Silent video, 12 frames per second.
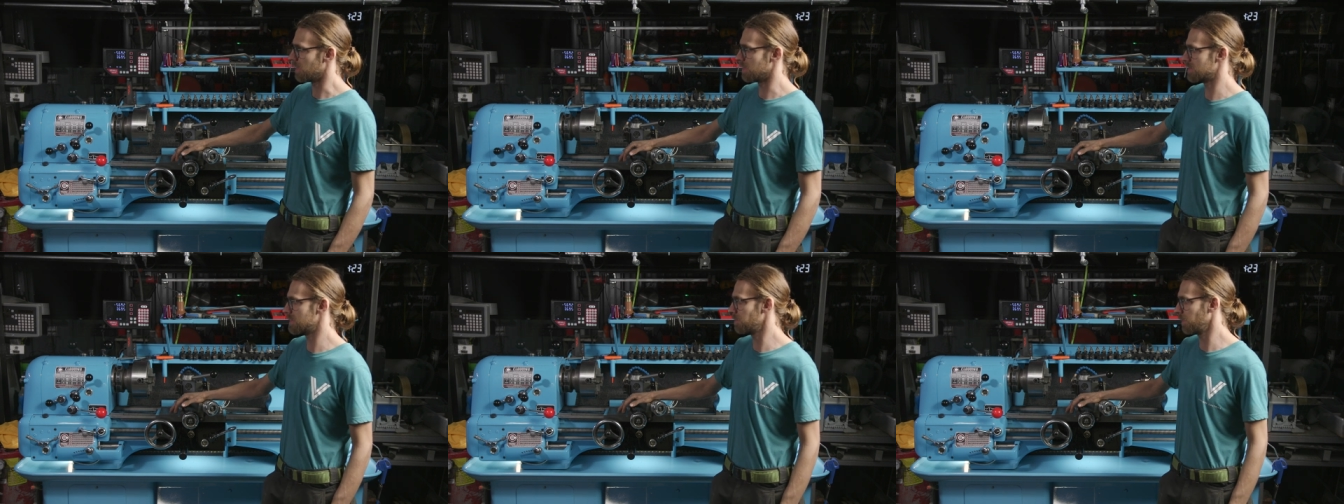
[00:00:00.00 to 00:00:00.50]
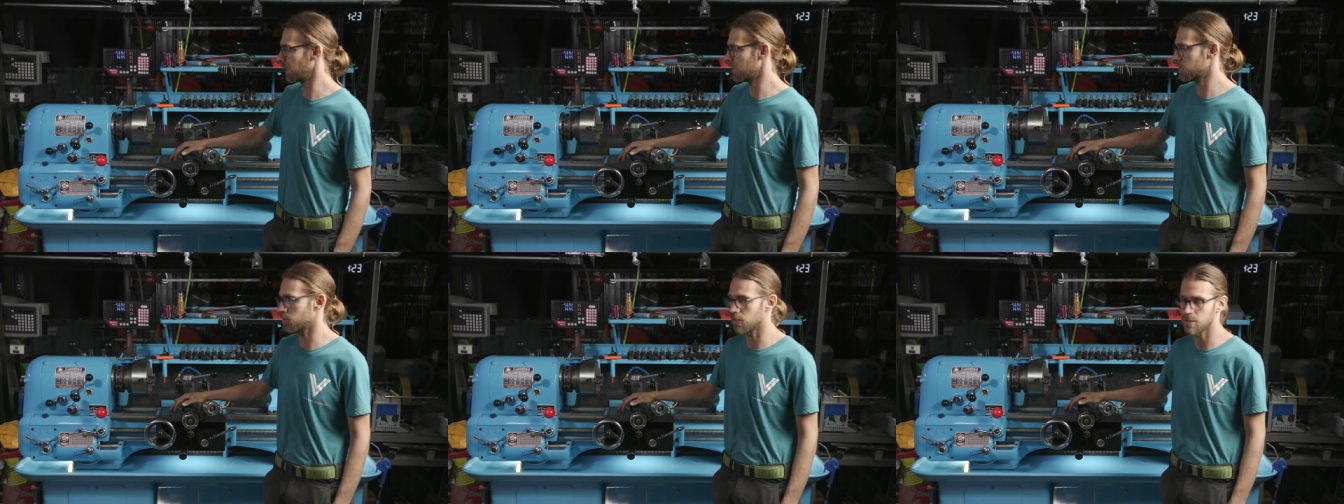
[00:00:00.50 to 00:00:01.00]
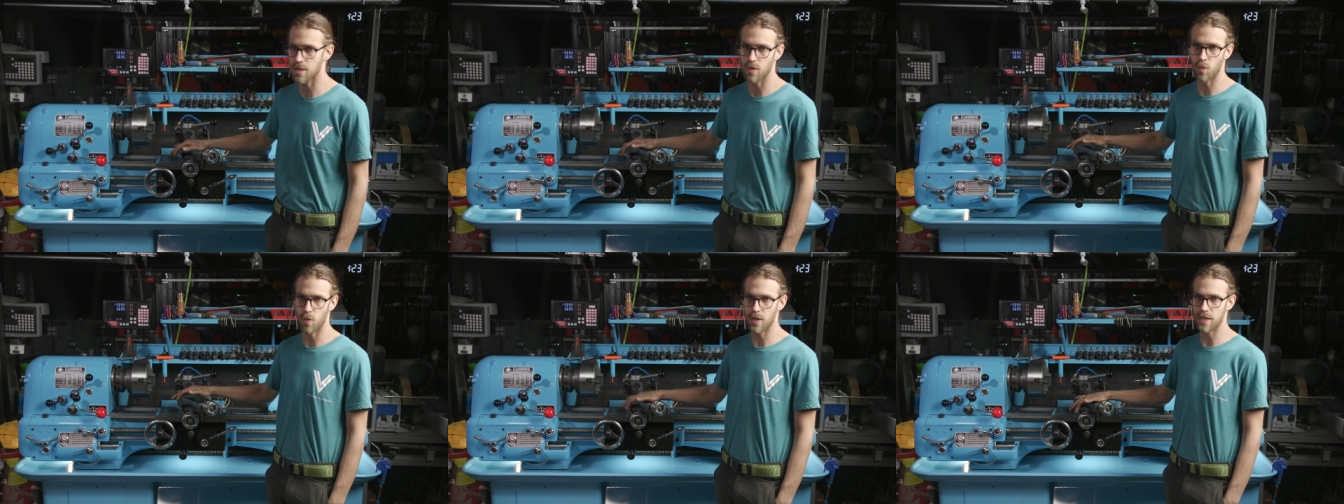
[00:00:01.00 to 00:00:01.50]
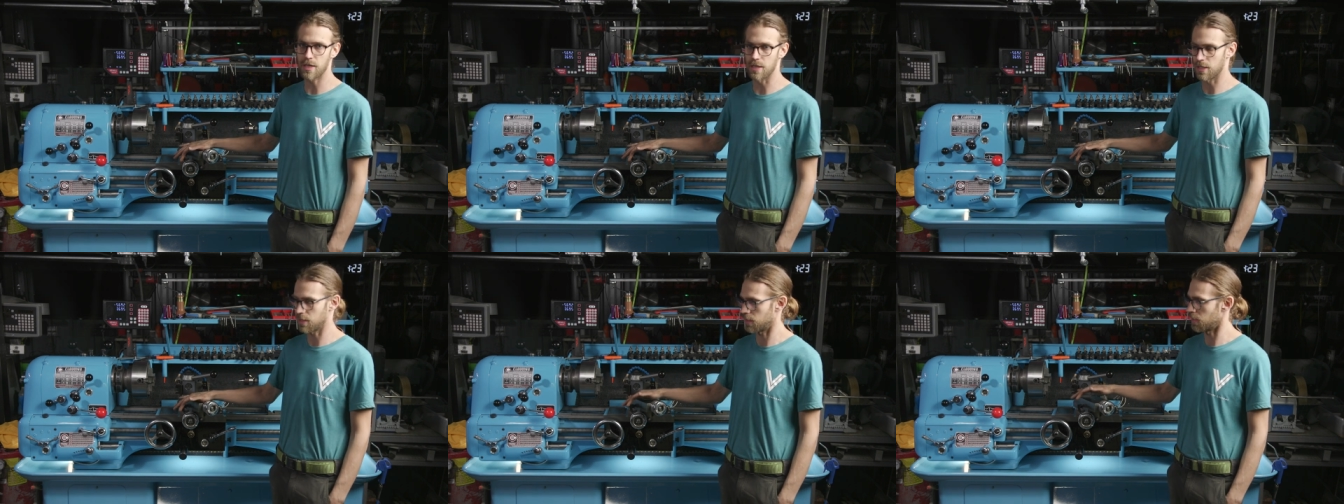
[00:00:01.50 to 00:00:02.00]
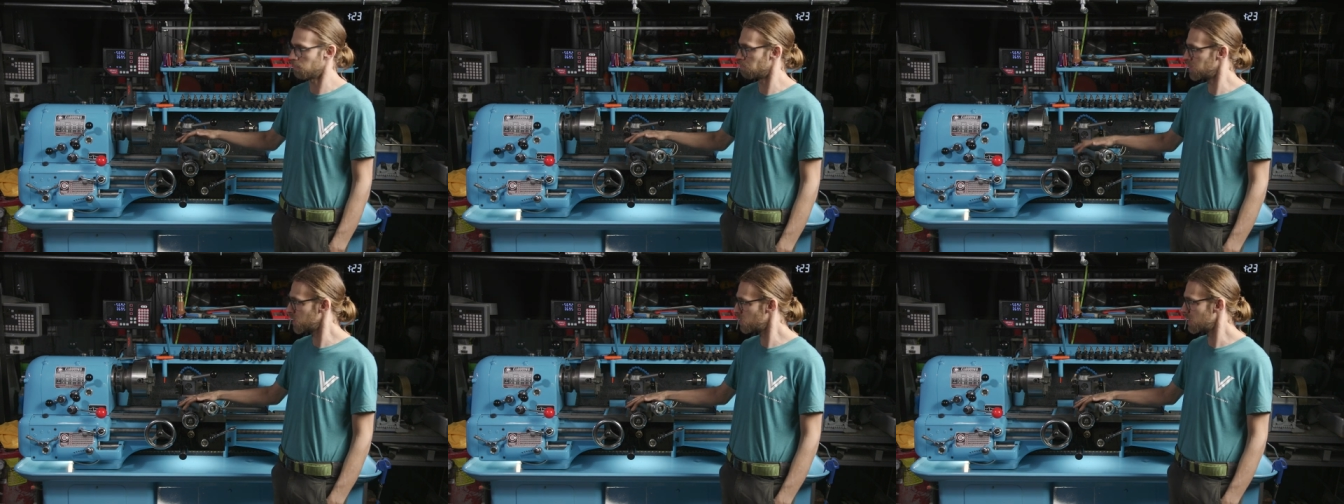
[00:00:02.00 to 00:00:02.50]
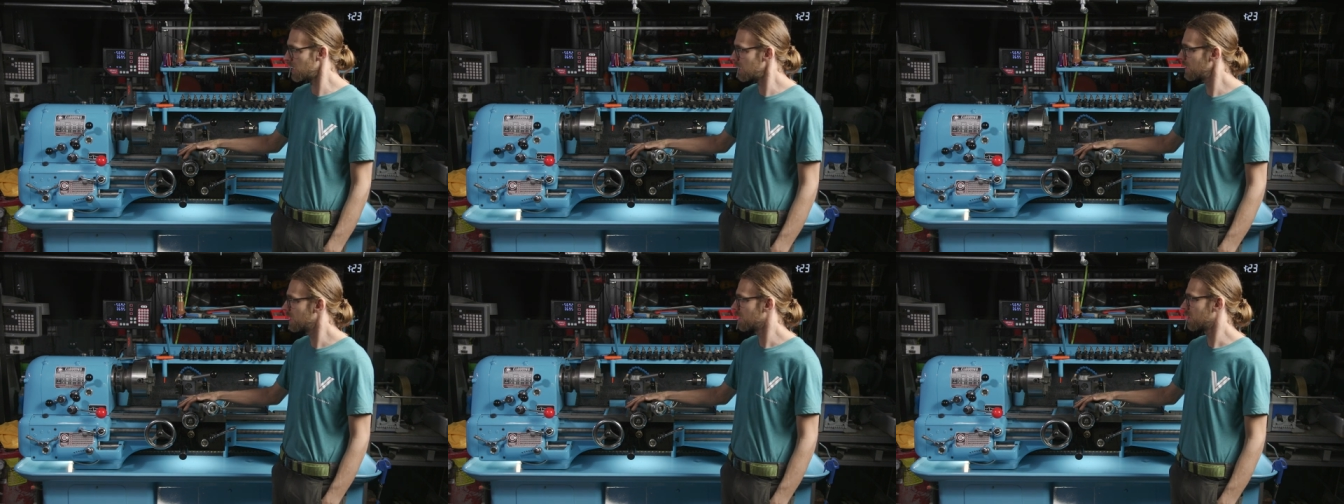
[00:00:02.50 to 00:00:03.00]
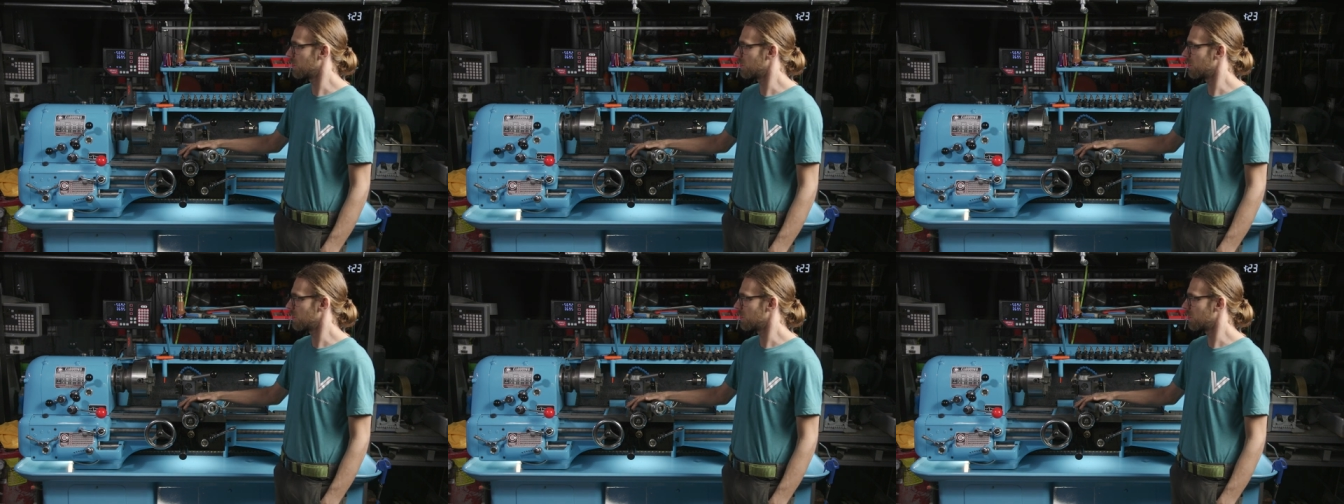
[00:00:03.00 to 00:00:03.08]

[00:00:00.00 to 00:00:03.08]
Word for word: The simple answer is I wanted the beauty